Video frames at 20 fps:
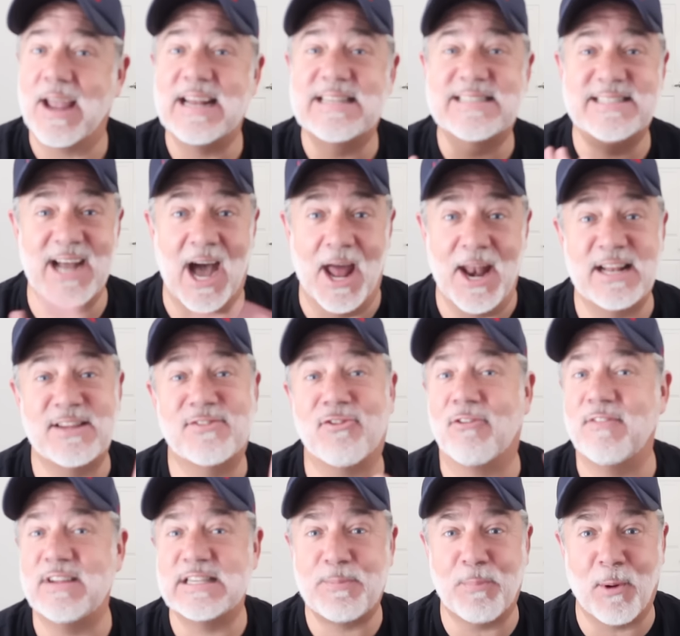It's done. It
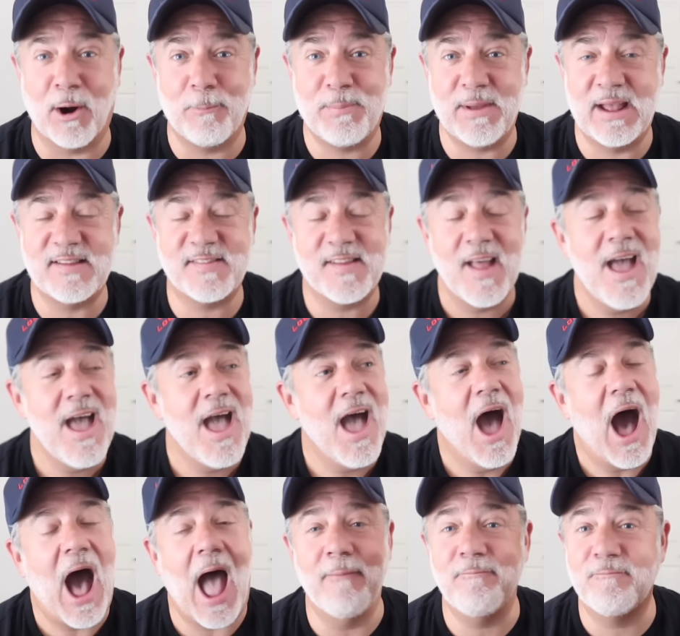served its purpose.
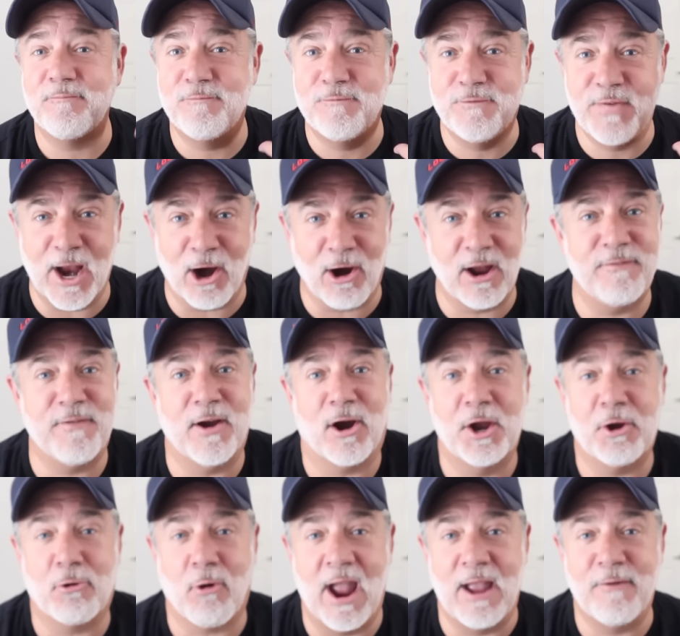I'm very,
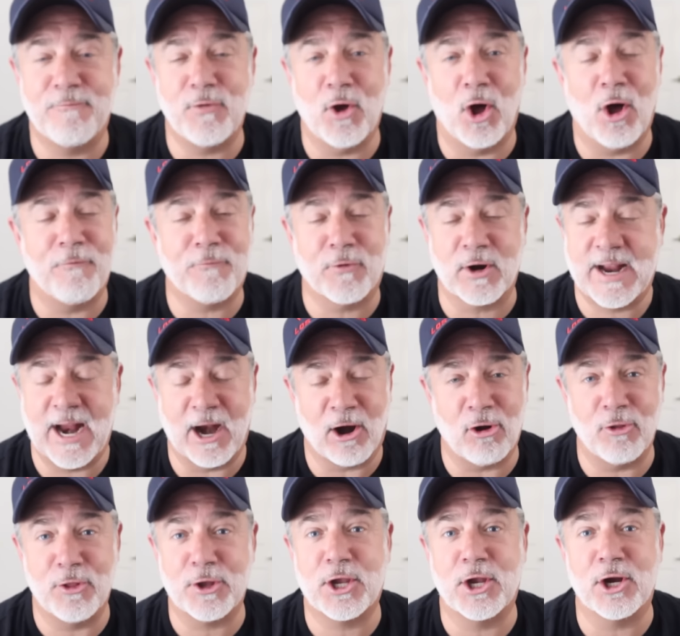very grateful for
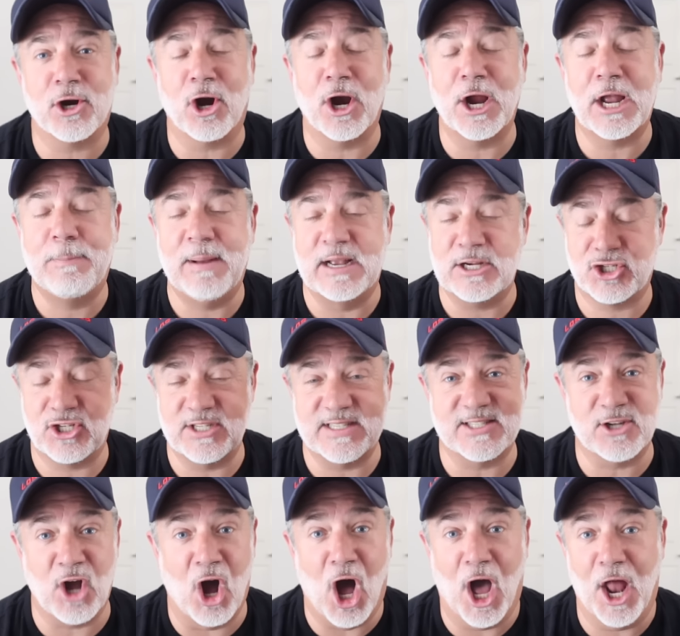Carol the Keurig, but
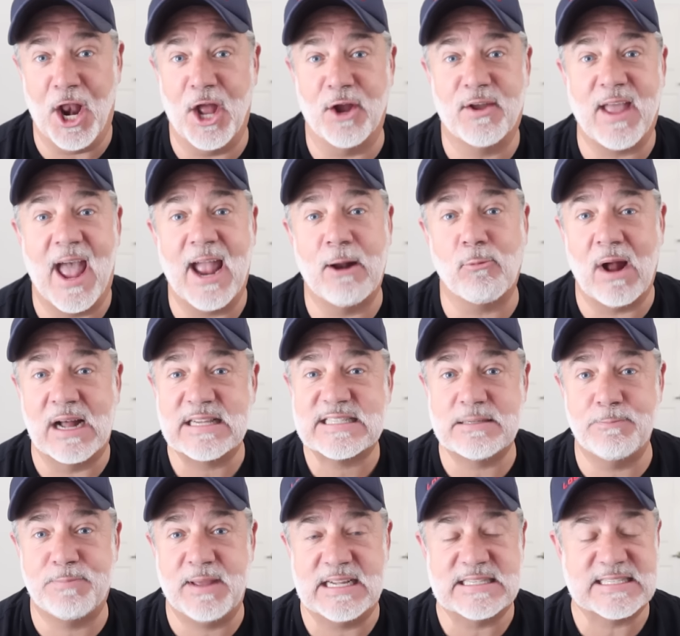she's gone, okay? Rest
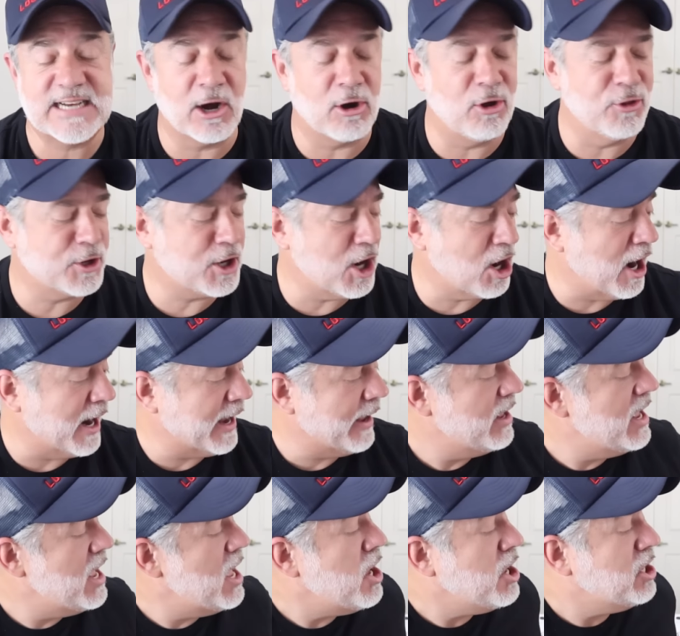in peace, Carol the Keurig.
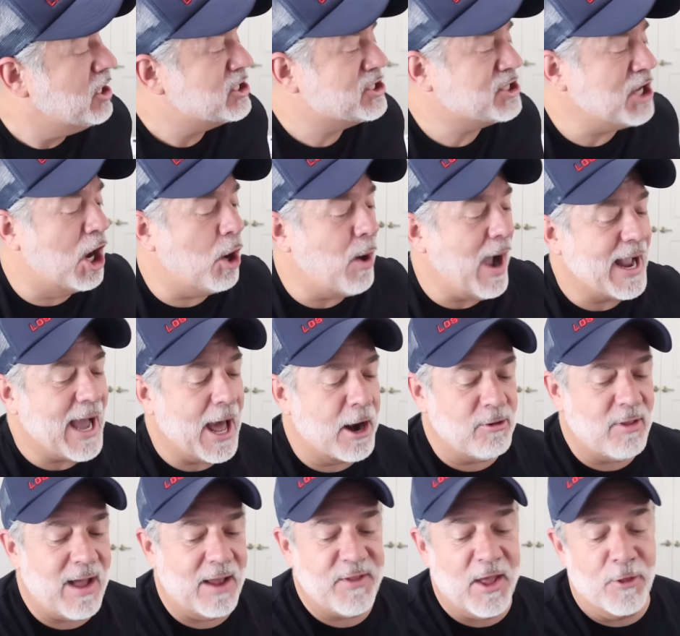So I got
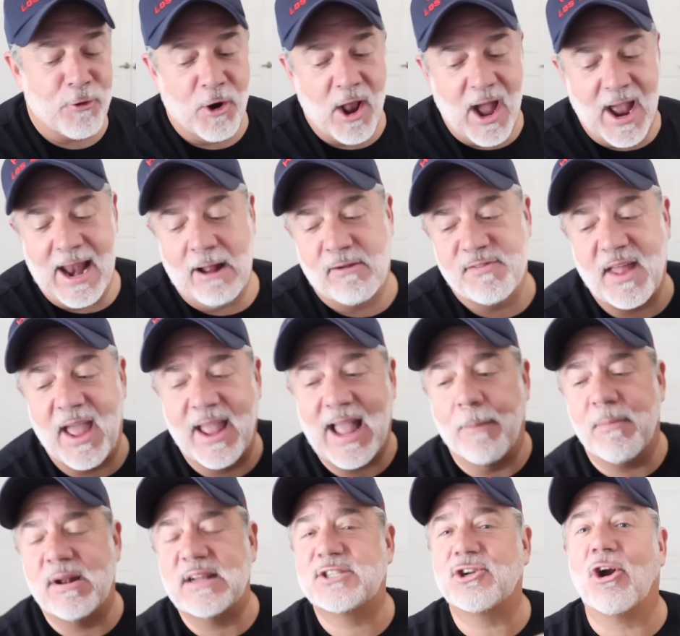online the other night. I was like,
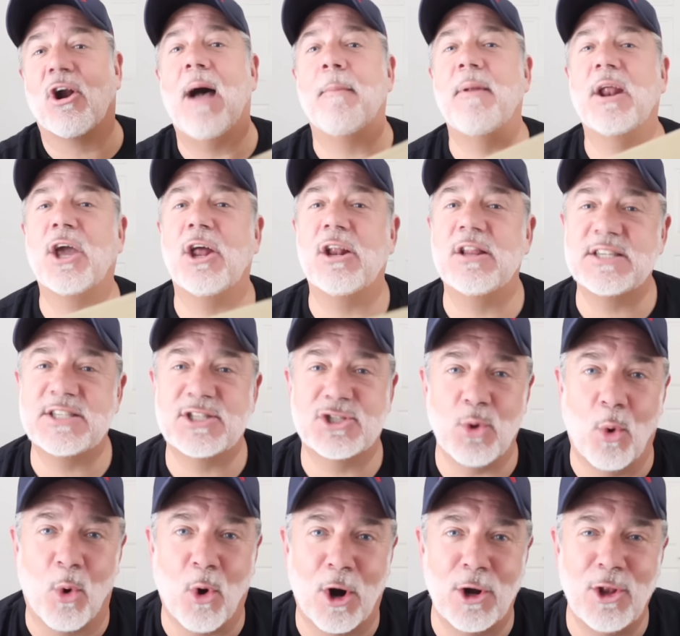I'm going to start, I'm going to go to the
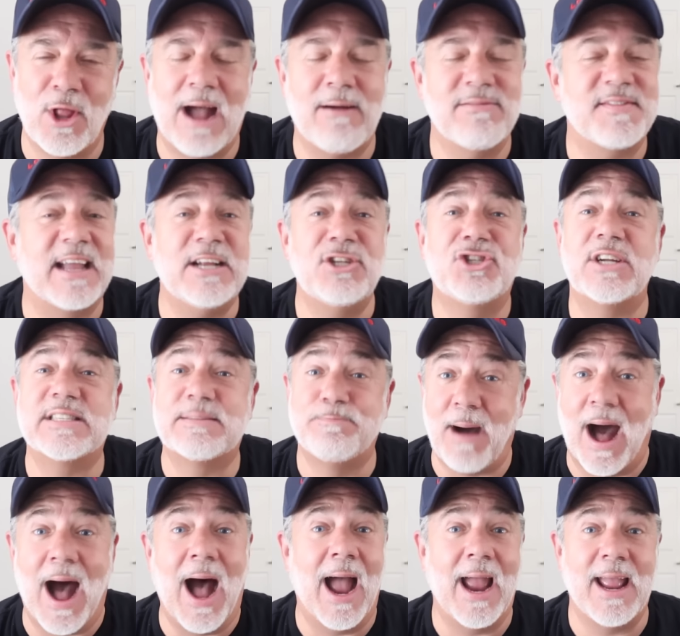store. I was like, just
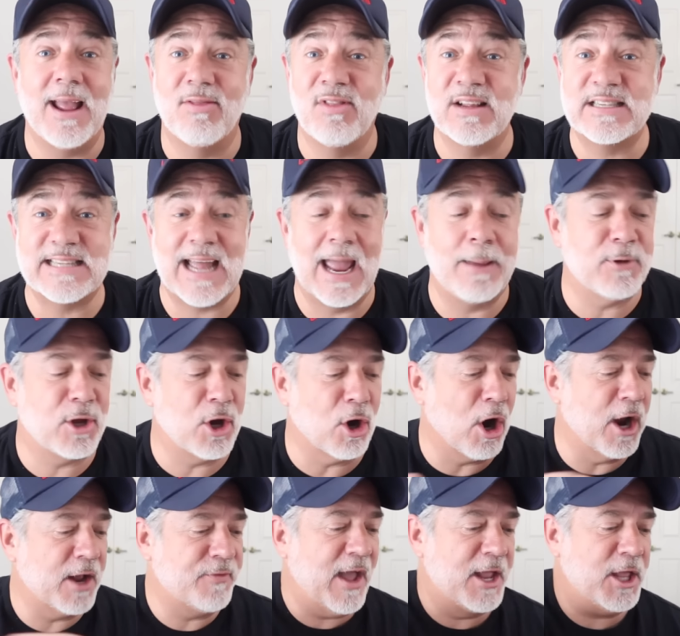buy the same
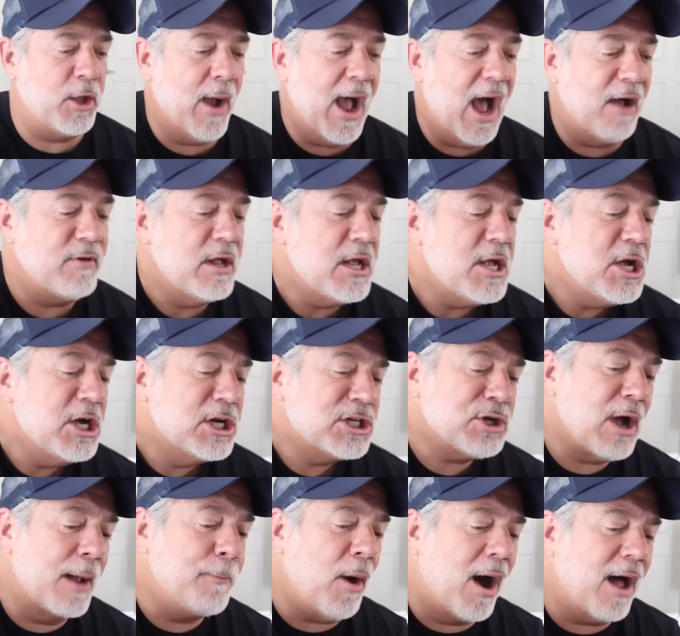Keurig that you have.
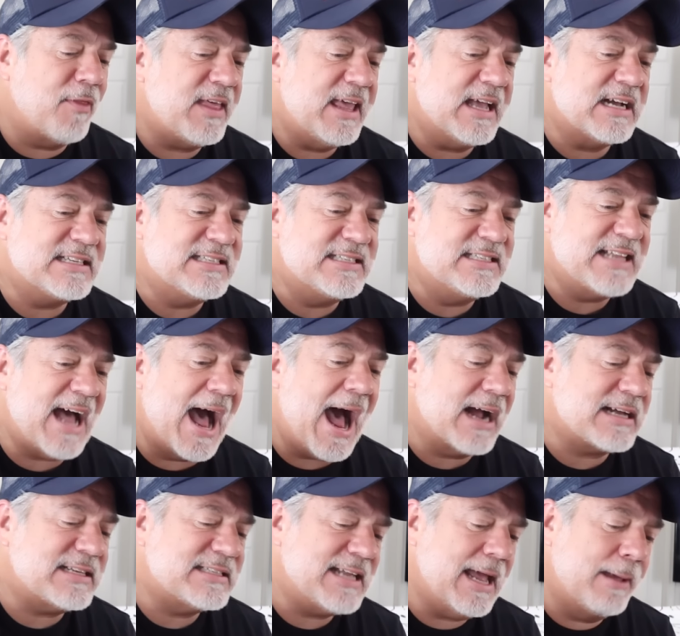So I bought the
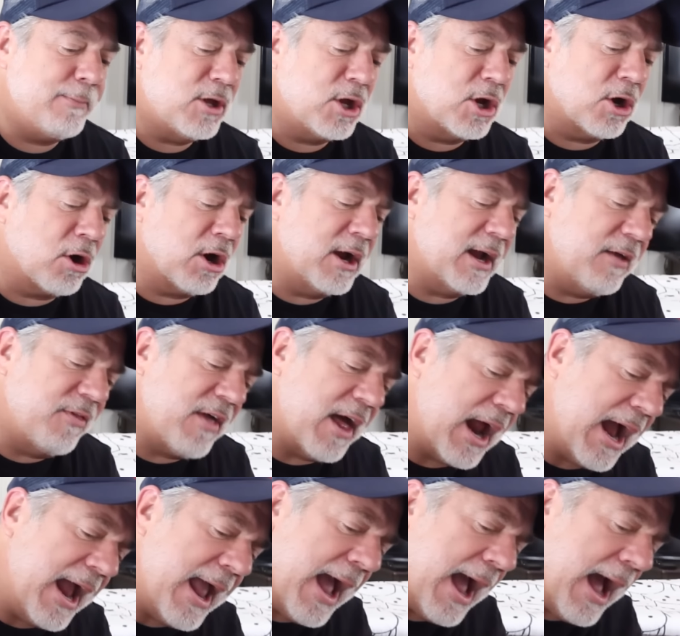exact same Keurig that
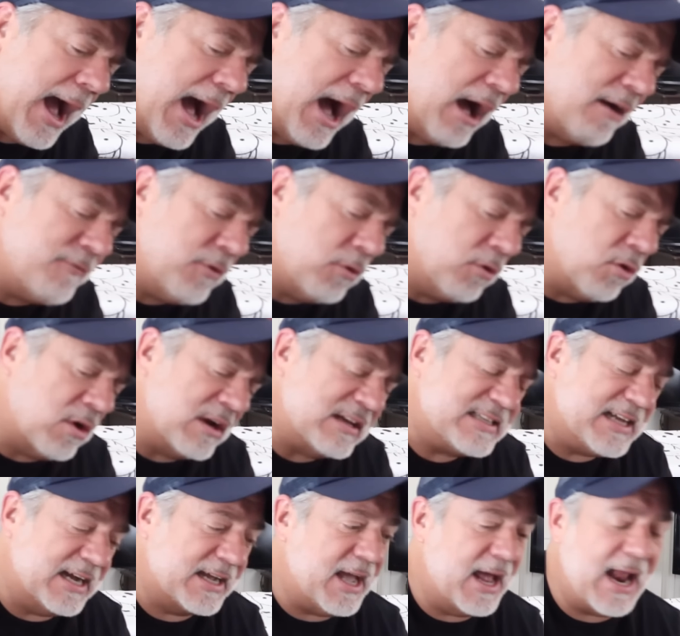I have. Hold on a
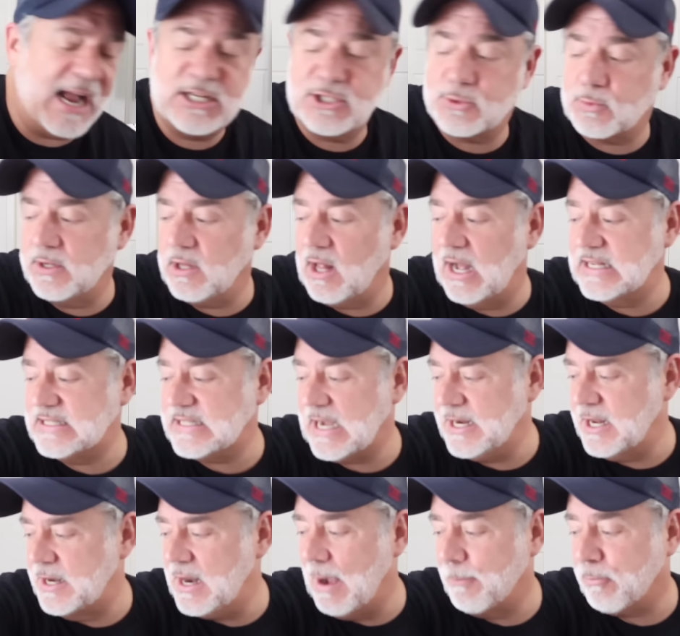second. I just realized I
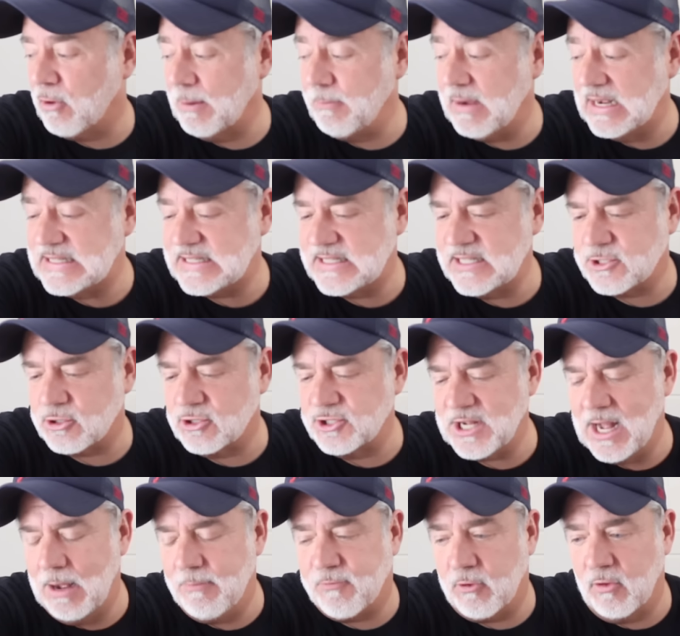did not bring my scissors
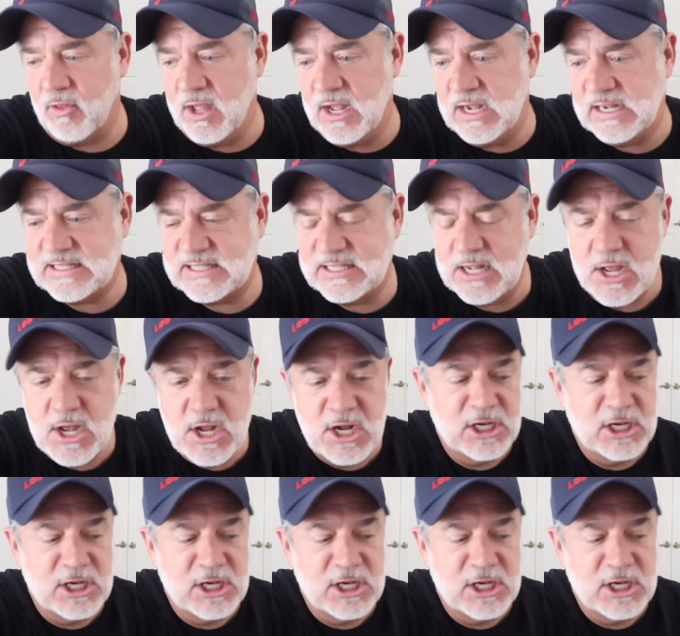up for this.